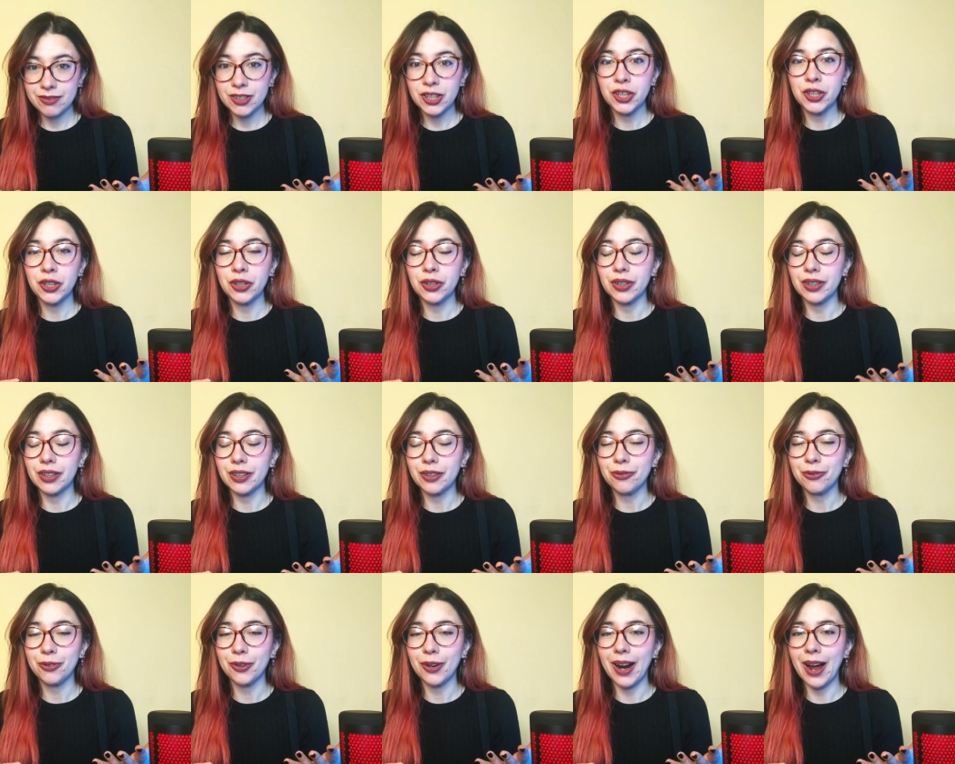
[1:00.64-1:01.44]

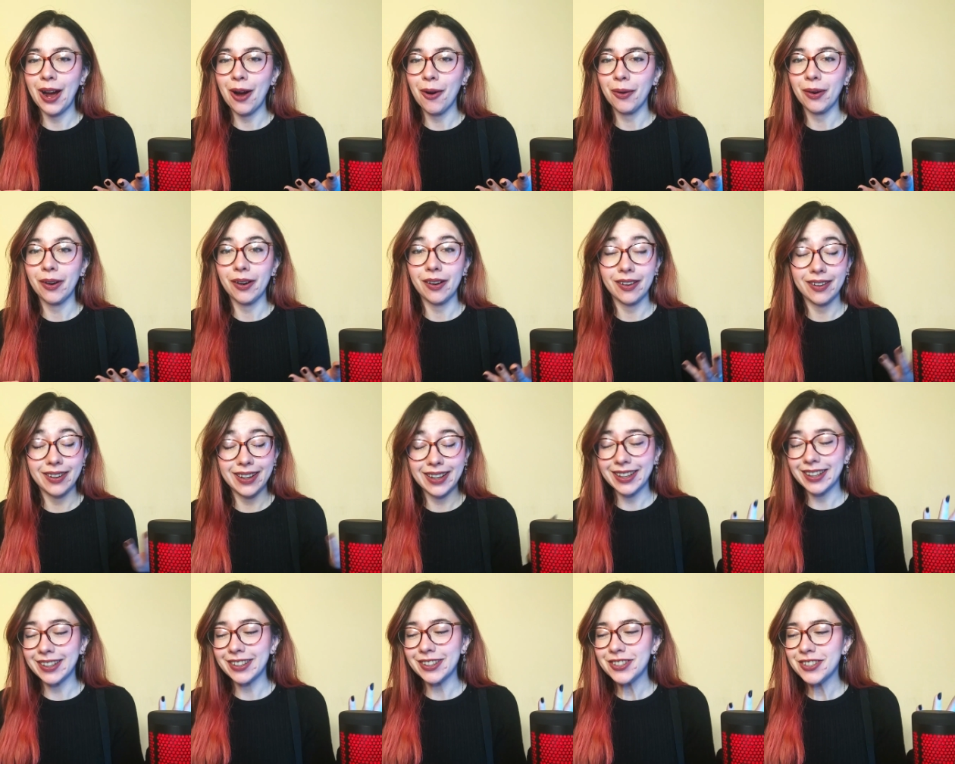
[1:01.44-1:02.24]
good for our
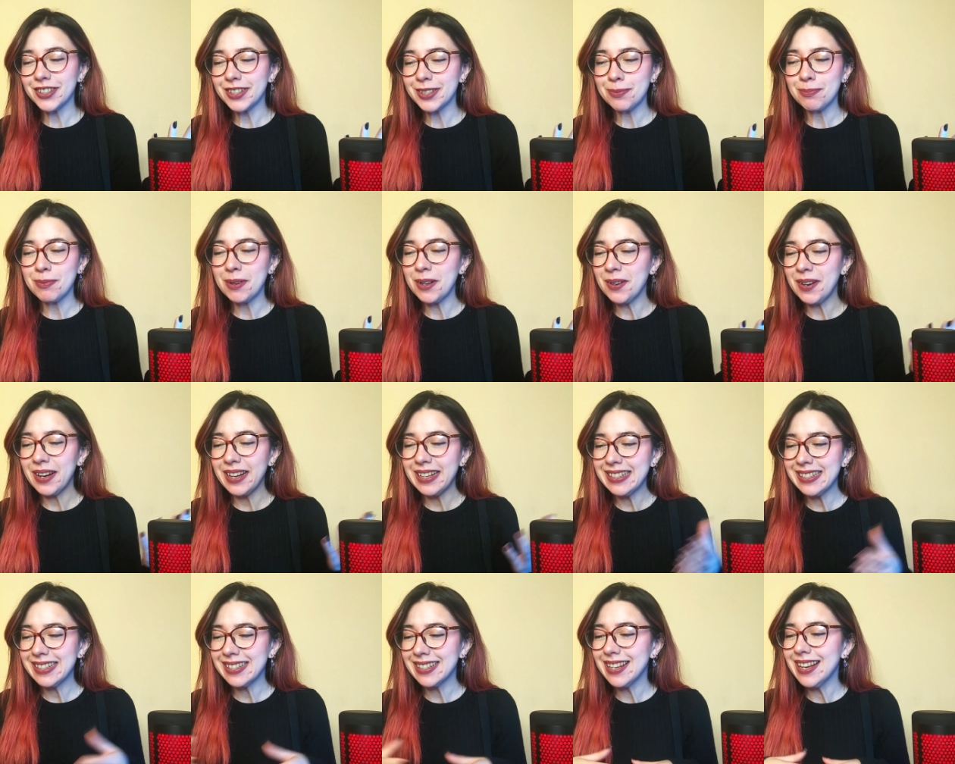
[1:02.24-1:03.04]
English
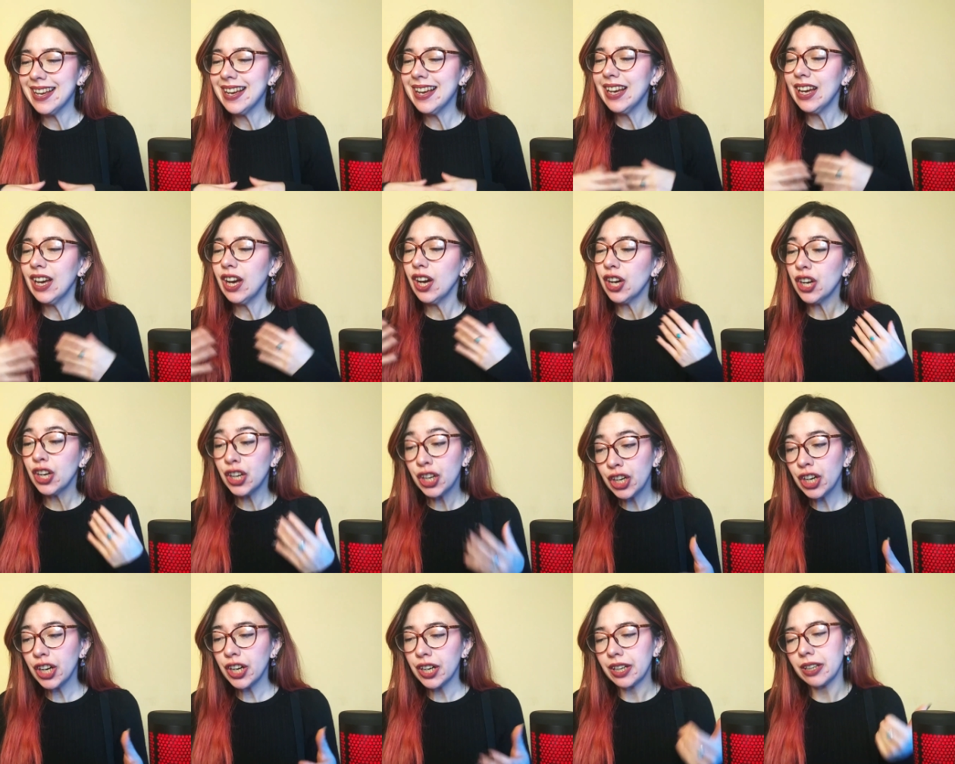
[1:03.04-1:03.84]
experience.
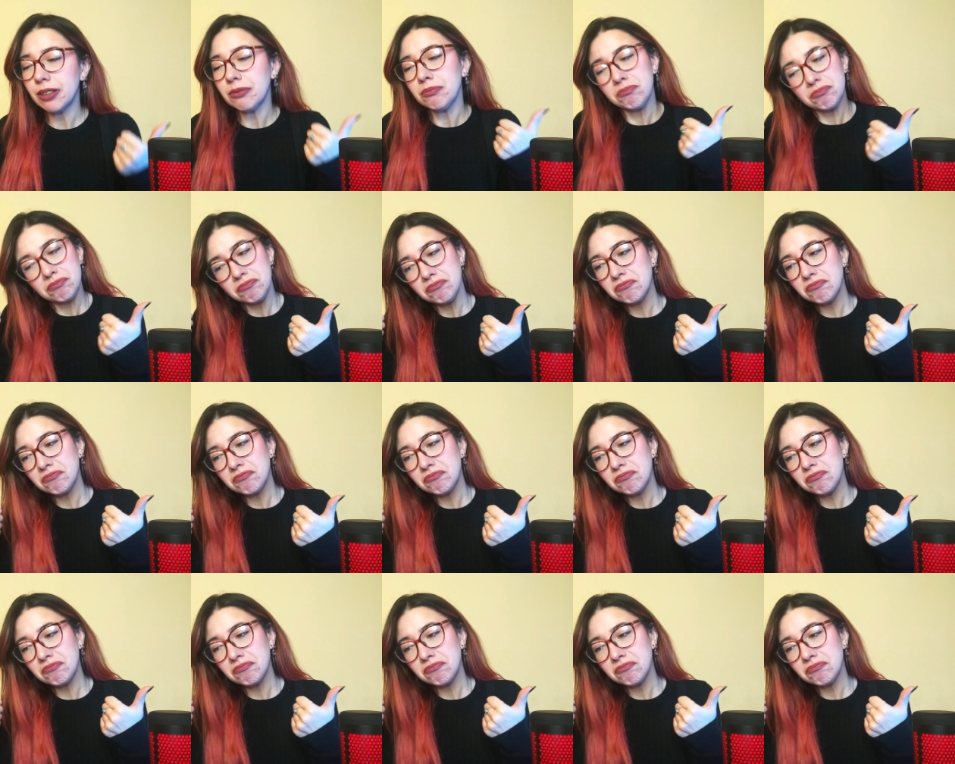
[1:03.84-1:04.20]
Good.